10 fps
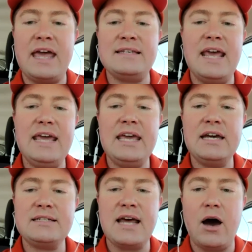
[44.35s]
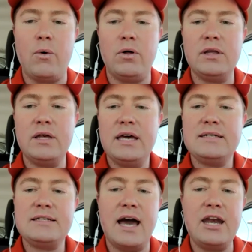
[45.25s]
and taking a towel,
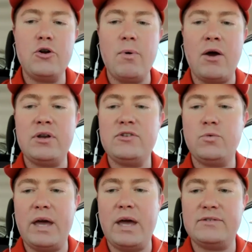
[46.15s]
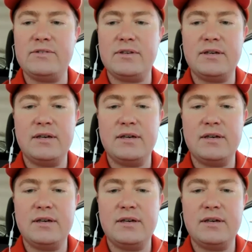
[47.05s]
tied it around his waist.